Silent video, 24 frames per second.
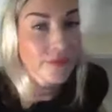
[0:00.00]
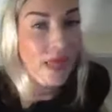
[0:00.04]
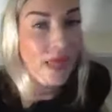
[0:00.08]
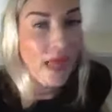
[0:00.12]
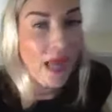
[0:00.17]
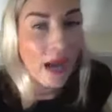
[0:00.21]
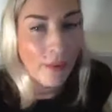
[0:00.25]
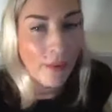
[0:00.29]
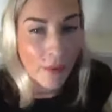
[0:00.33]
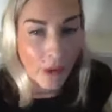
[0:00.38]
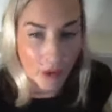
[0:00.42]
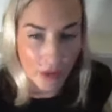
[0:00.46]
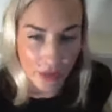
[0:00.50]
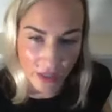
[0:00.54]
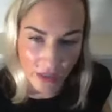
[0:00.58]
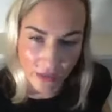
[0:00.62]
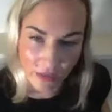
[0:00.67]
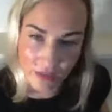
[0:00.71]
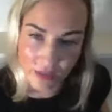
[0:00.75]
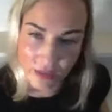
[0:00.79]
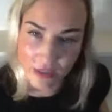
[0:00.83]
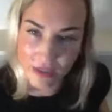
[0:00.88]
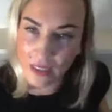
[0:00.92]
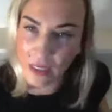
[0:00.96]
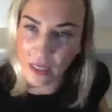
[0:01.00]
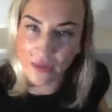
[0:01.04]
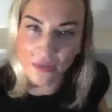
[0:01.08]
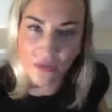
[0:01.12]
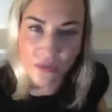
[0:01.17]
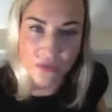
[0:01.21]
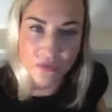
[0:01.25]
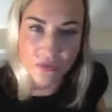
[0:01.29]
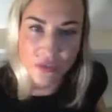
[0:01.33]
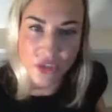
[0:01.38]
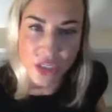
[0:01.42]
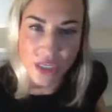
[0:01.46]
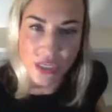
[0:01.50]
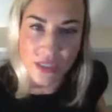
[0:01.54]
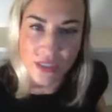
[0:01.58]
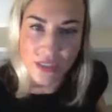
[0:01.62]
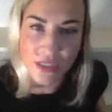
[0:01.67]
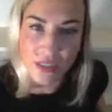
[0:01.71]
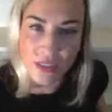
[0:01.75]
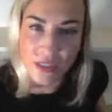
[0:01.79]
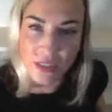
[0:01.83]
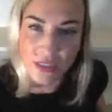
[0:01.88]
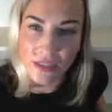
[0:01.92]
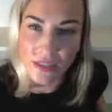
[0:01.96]
How about in the death of
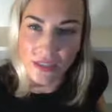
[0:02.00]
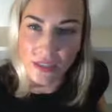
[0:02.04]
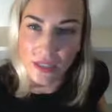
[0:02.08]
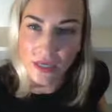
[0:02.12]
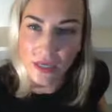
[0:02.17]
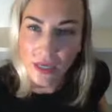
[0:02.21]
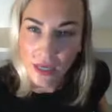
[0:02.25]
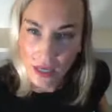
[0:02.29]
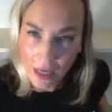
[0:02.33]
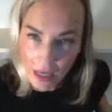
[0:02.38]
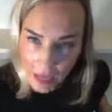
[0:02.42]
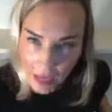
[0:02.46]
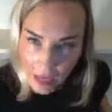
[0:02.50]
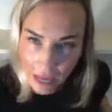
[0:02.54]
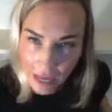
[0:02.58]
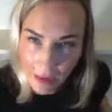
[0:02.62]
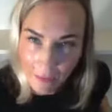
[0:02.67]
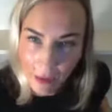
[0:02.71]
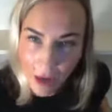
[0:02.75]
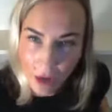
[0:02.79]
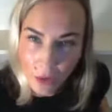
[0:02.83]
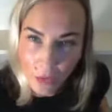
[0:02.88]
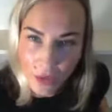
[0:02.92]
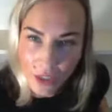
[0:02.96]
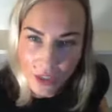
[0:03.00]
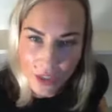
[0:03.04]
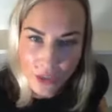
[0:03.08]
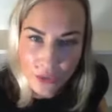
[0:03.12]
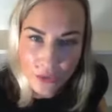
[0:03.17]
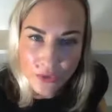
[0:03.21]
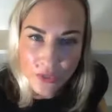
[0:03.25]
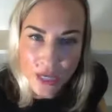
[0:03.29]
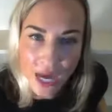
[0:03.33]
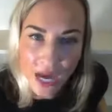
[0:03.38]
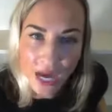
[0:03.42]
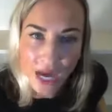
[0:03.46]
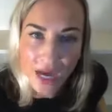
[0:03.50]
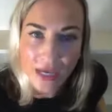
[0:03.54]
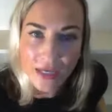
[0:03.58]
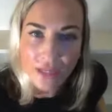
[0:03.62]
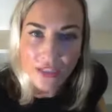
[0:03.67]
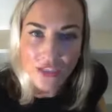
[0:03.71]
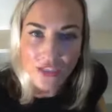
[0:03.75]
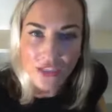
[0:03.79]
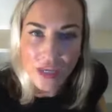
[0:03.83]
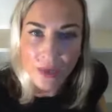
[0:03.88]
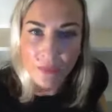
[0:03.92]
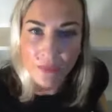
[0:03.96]
Jesus? How about when you
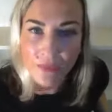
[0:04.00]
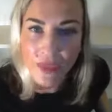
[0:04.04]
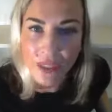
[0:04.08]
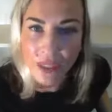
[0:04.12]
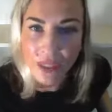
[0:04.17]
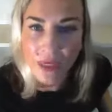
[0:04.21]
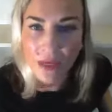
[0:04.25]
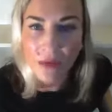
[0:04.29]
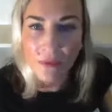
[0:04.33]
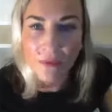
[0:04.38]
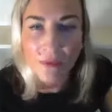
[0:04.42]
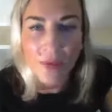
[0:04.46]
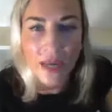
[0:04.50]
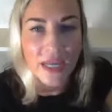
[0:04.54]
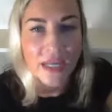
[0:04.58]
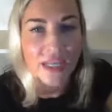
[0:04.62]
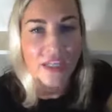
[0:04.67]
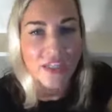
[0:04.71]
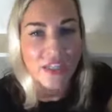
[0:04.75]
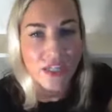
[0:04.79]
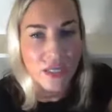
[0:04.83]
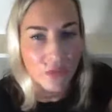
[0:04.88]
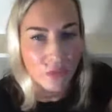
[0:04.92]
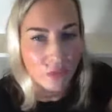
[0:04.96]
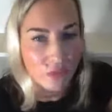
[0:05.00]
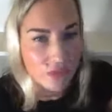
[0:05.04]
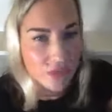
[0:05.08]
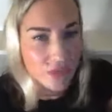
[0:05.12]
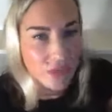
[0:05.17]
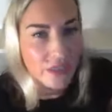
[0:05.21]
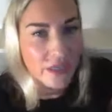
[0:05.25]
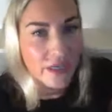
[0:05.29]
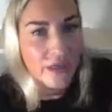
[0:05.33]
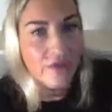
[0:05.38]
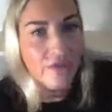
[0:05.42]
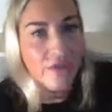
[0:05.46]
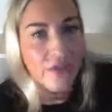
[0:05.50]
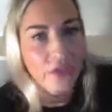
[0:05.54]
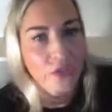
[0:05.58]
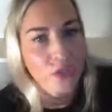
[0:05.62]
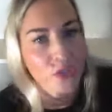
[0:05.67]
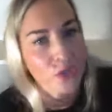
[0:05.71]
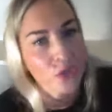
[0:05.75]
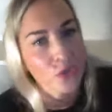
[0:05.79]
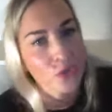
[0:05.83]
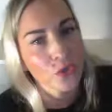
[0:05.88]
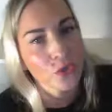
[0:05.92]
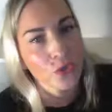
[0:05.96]
died, something amazing was
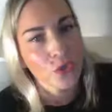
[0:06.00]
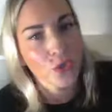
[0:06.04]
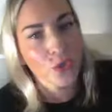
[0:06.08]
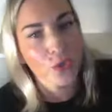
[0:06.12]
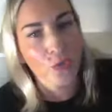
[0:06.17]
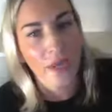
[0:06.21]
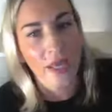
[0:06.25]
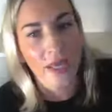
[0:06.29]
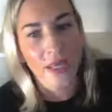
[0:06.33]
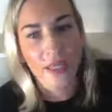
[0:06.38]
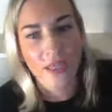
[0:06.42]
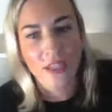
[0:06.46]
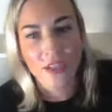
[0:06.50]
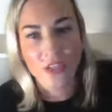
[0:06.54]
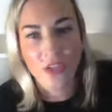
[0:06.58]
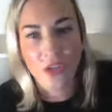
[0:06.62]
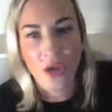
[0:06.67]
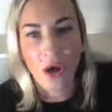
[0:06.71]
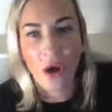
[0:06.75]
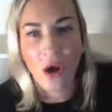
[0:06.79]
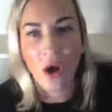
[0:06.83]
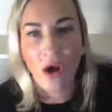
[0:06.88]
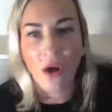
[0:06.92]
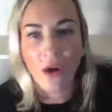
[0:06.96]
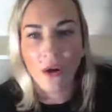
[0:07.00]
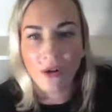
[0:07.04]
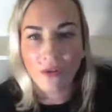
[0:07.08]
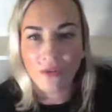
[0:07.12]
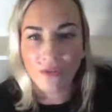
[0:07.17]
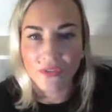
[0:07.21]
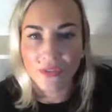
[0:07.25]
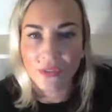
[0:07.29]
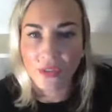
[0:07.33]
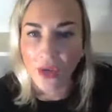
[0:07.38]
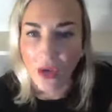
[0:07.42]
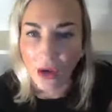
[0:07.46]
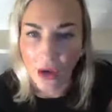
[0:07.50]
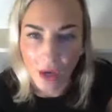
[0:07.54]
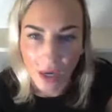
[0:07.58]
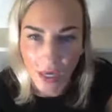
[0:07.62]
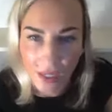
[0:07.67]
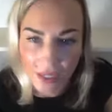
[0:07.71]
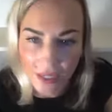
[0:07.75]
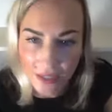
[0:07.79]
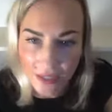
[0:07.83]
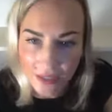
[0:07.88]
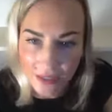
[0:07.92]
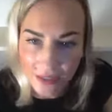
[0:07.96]
given to you, and it's the heart of
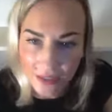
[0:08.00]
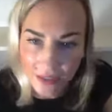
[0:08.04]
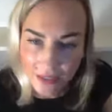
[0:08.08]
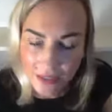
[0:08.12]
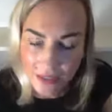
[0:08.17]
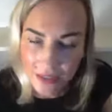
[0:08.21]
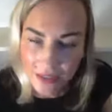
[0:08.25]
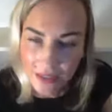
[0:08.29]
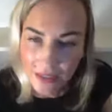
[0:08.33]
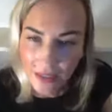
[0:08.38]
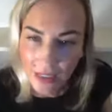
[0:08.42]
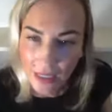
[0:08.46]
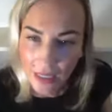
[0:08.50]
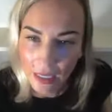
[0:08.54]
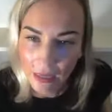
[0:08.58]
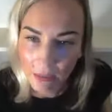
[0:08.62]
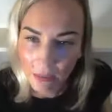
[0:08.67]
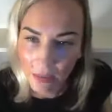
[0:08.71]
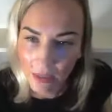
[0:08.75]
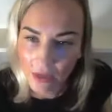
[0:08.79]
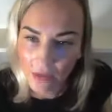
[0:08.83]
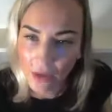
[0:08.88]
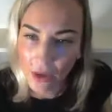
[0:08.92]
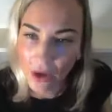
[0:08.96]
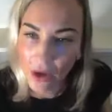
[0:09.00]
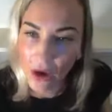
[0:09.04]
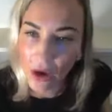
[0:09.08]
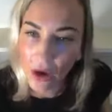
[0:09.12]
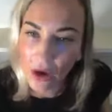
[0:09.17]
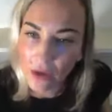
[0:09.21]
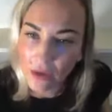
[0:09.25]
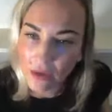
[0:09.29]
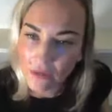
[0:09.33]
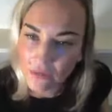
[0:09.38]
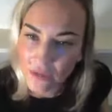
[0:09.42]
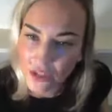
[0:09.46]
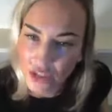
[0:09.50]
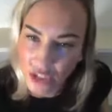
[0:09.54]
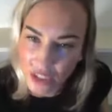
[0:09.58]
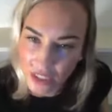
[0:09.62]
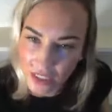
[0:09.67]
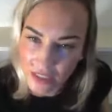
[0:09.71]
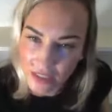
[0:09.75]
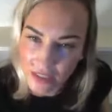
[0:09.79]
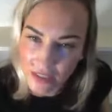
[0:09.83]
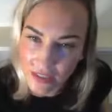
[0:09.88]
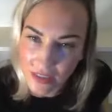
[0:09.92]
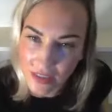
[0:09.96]
God? Amen. The heart of
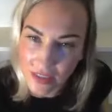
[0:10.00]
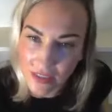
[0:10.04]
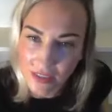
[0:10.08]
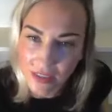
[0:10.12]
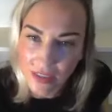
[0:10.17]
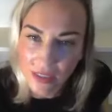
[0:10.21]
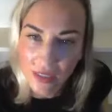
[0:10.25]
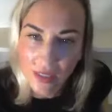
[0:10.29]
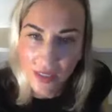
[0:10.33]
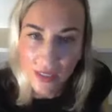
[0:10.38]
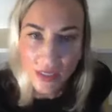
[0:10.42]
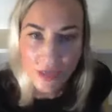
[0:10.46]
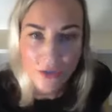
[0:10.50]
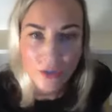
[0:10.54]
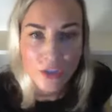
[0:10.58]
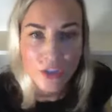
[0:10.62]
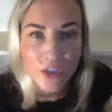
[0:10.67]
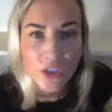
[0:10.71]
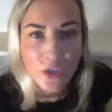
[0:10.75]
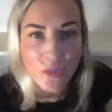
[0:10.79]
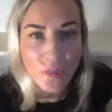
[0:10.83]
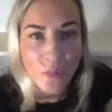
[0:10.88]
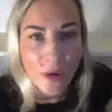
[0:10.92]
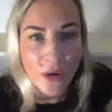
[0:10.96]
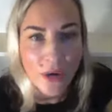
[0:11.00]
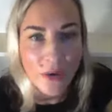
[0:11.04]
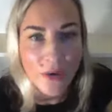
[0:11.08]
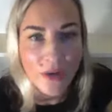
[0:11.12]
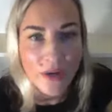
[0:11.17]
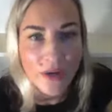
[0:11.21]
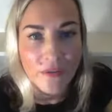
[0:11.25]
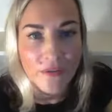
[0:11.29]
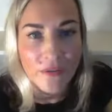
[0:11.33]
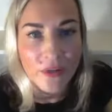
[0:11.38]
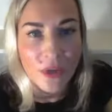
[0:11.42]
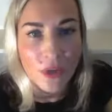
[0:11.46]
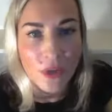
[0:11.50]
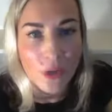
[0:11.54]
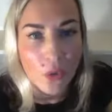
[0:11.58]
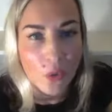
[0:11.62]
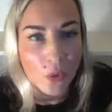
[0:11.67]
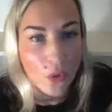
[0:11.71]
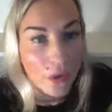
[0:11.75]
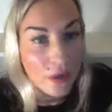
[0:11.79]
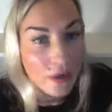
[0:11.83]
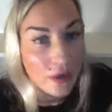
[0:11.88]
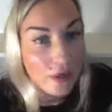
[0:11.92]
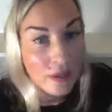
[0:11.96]
Jesus, the Spirit of the
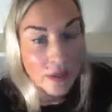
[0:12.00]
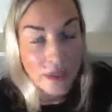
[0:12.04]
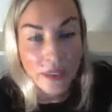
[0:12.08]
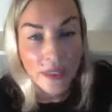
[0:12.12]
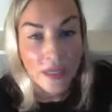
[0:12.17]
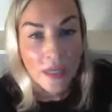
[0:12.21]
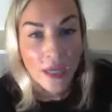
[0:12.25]
Lord.